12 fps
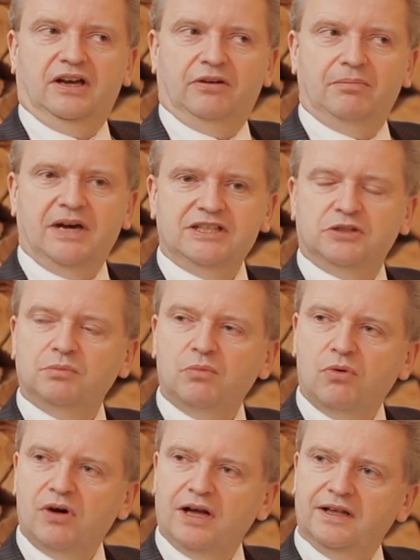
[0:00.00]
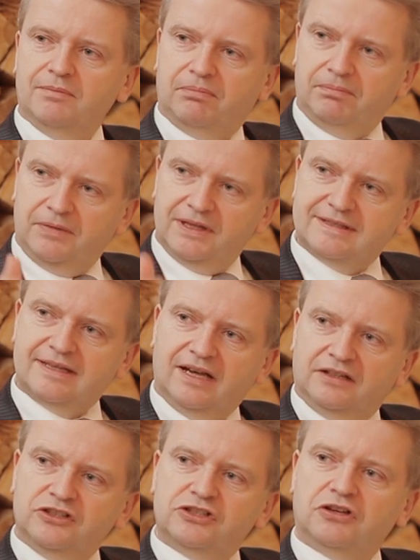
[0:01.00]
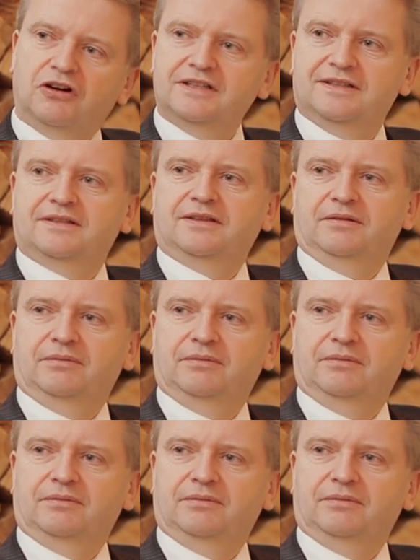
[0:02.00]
much more sudden shocks